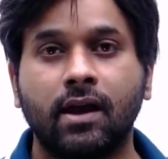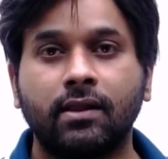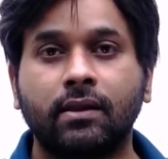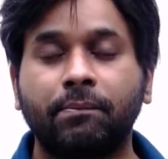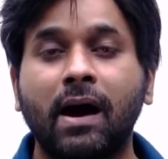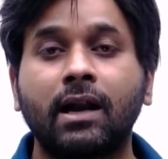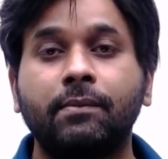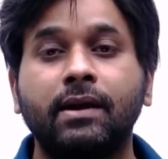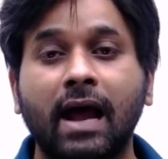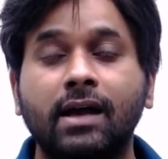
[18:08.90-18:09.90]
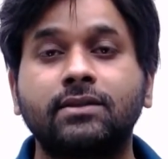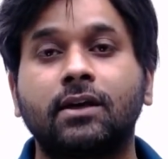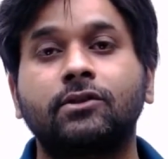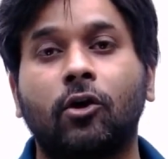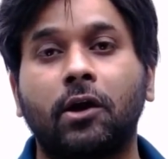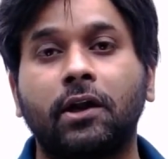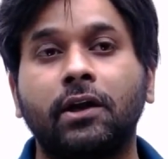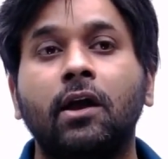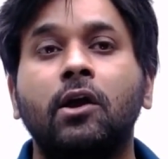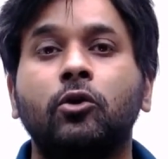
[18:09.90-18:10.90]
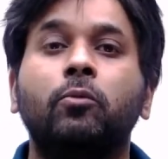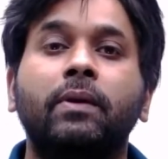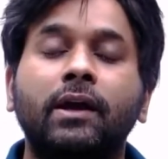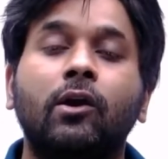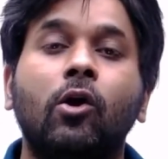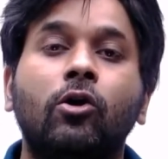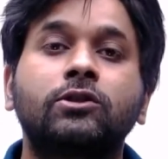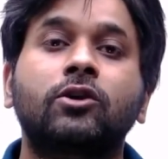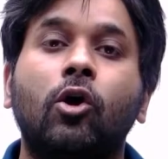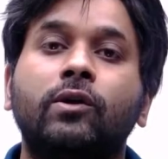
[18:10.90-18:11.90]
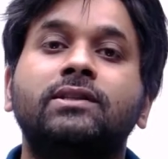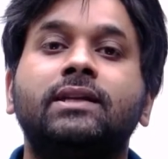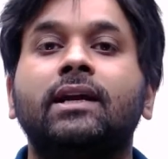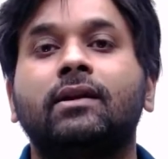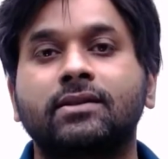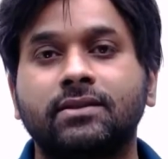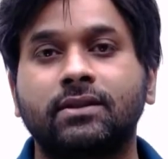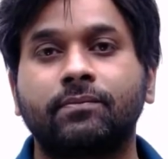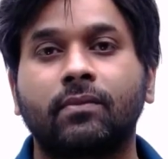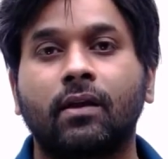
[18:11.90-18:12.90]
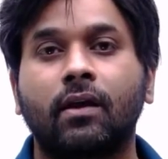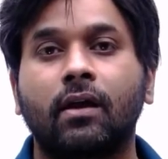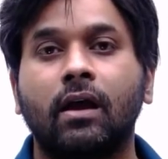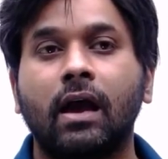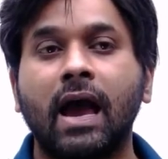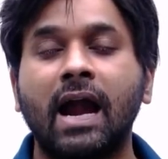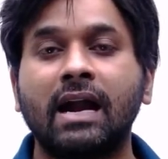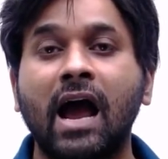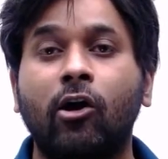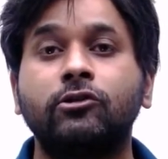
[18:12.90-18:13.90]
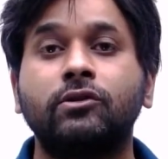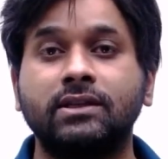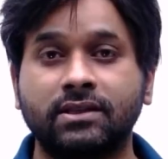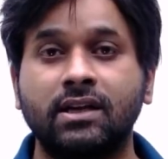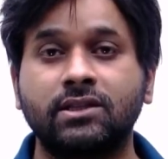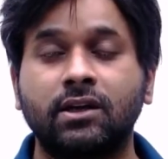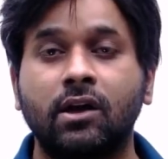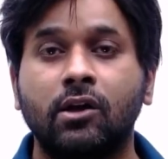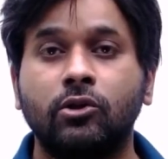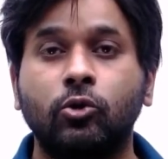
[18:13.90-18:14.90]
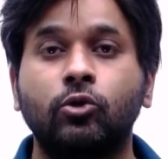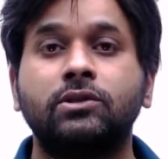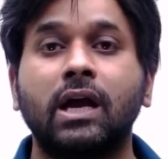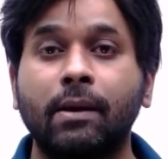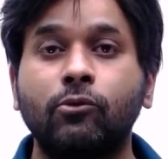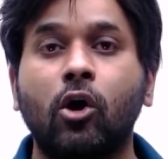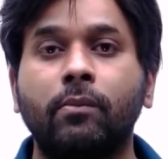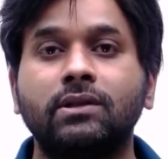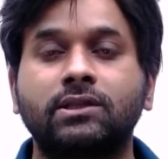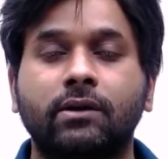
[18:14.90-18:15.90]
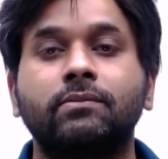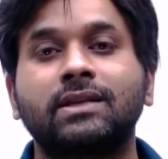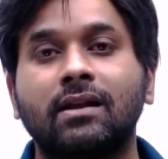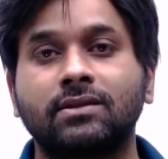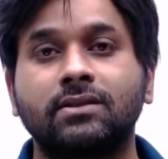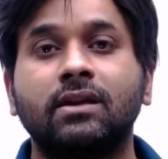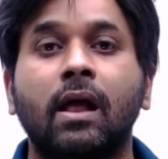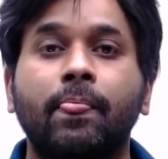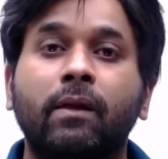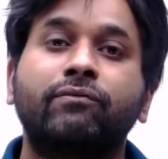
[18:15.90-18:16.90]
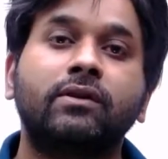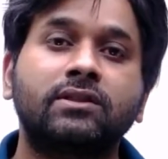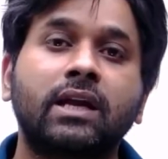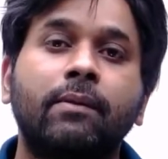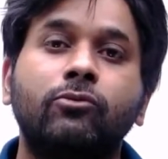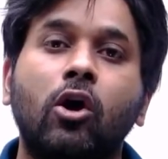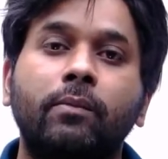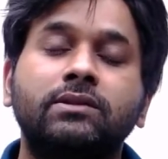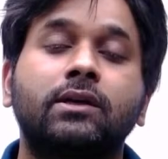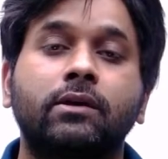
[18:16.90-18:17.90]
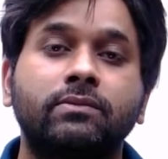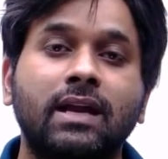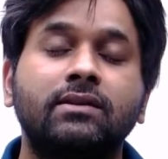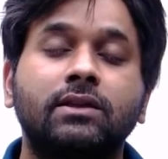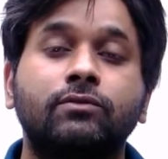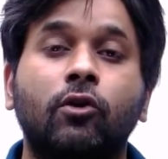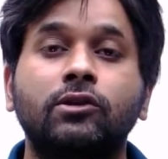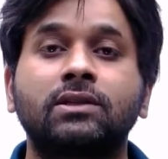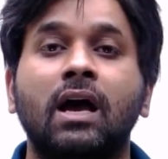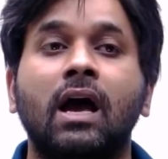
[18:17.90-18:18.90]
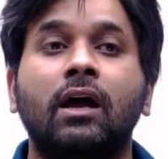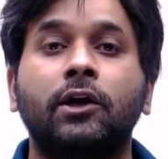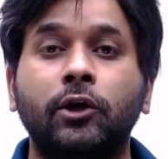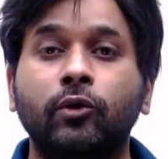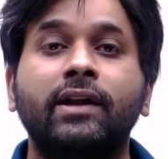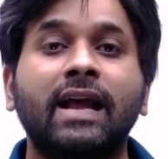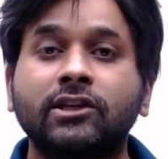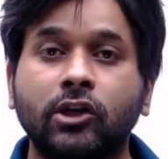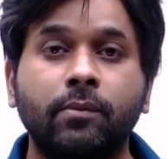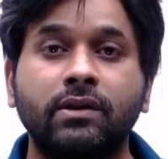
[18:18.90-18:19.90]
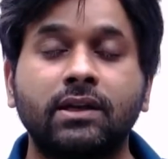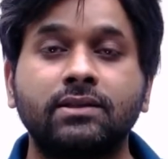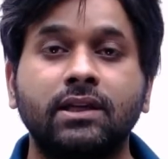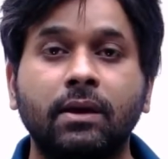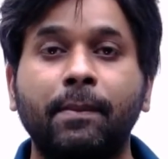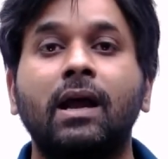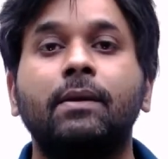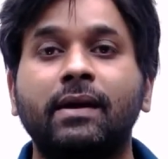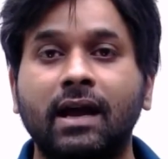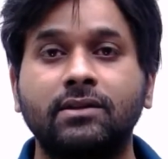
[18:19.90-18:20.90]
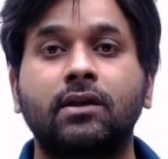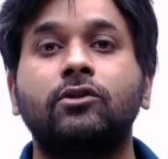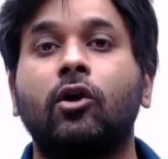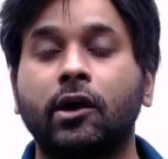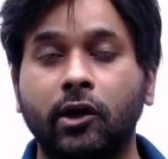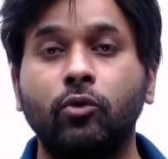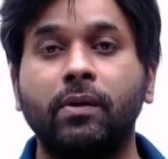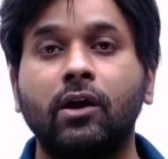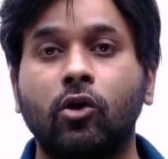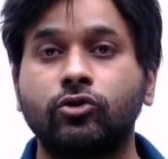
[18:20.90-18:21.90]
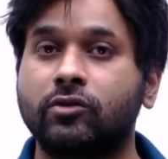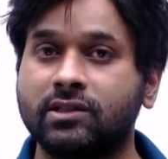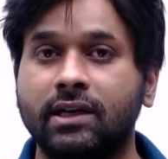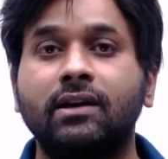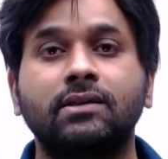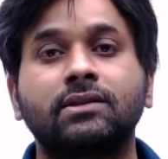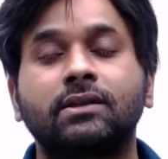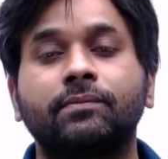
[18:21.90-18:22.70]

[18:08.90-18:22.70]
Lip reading: the parliament has the authority to make laws on a state list. And I also discussed those abnormal circumstances. The first abnormal circumstances was during national emergency, the parliament has the authority to make laws on a state list.